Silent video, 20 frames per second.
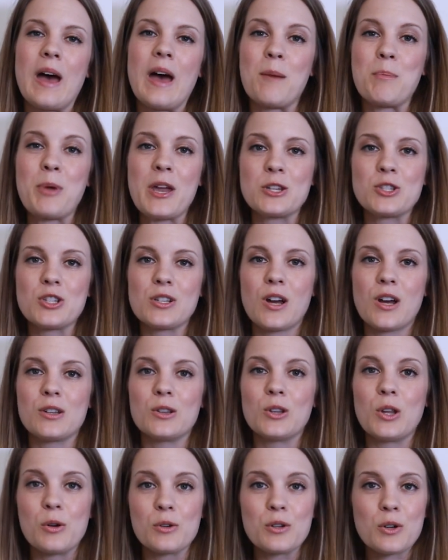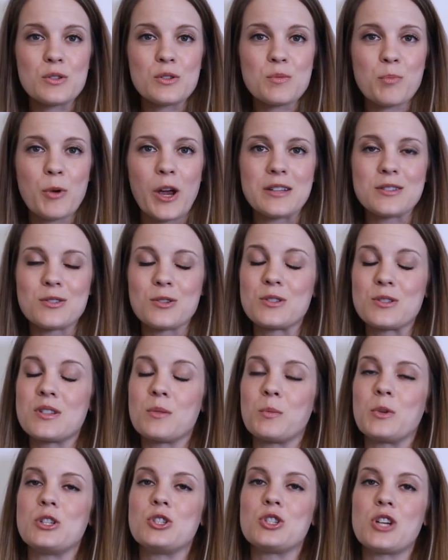That patient on low-dose pressors
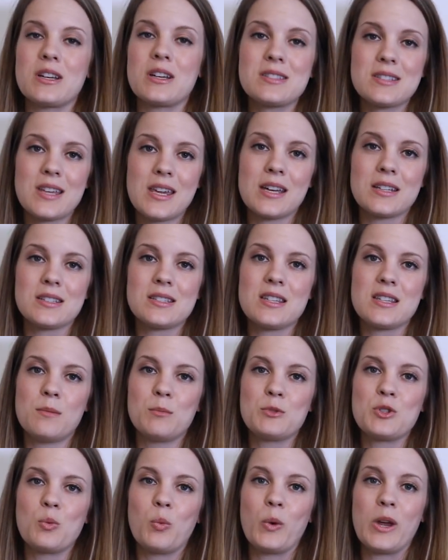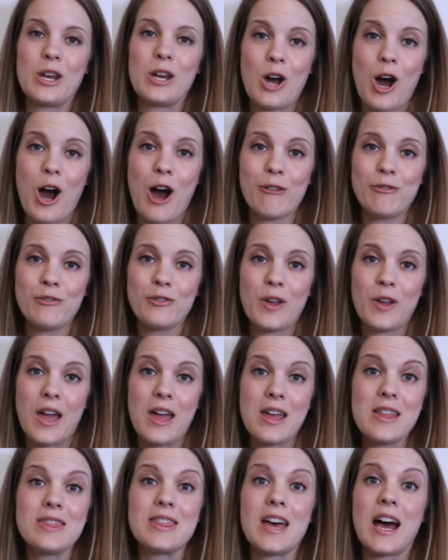that we just can't seem to wean off,
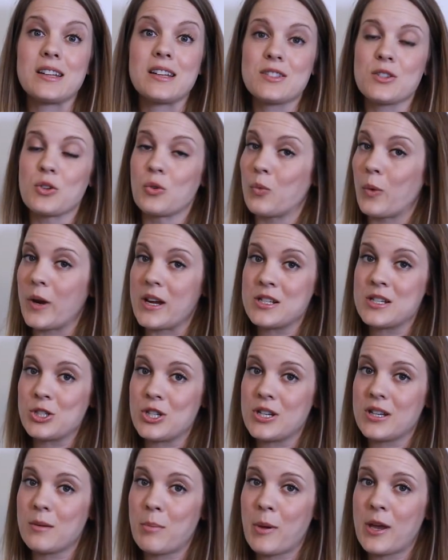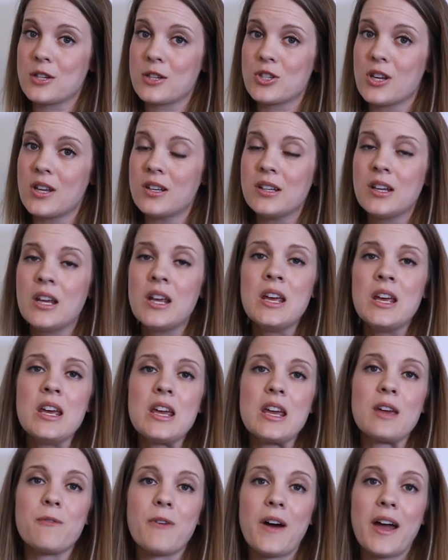okay? That's a great Cheetah patient.
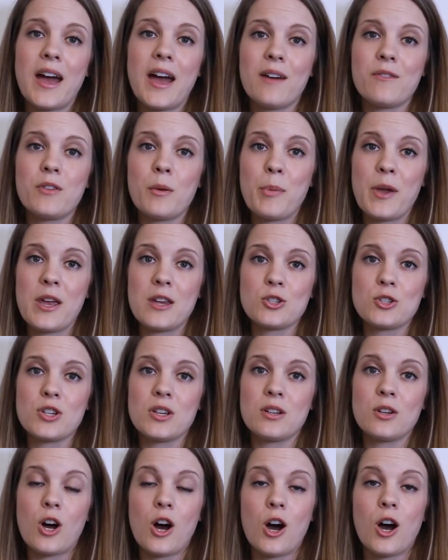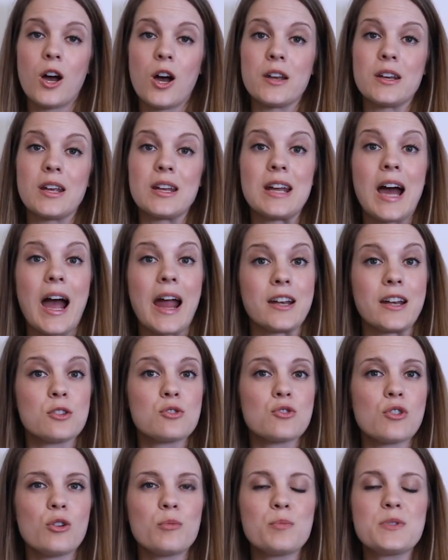If I have a patient on an
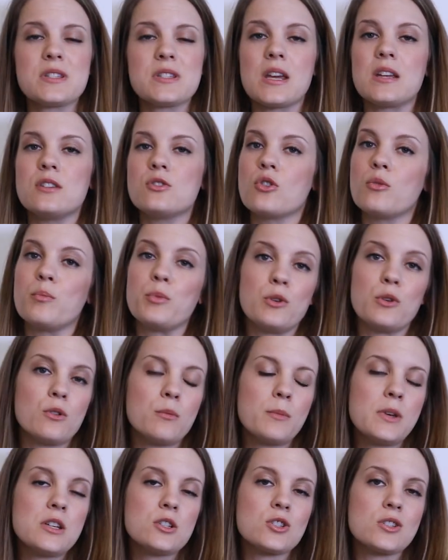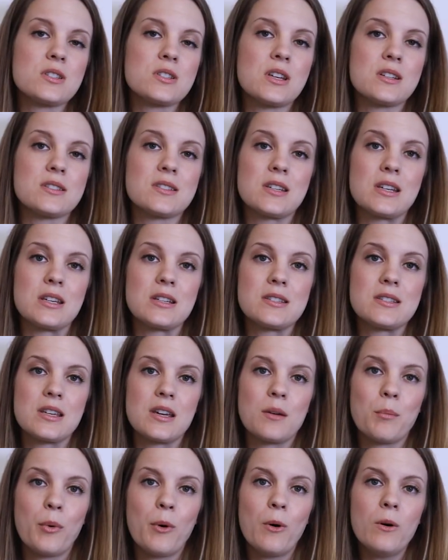inotrope, say dobutamine, just as an
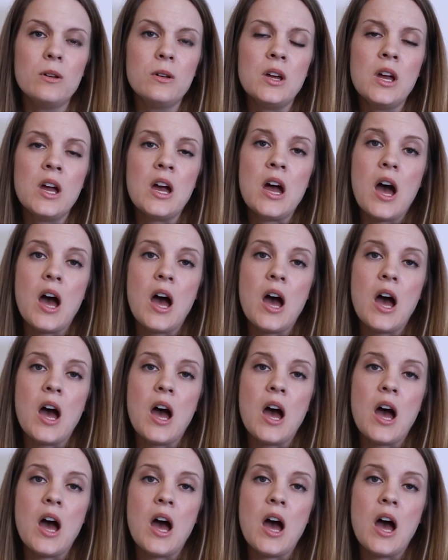example,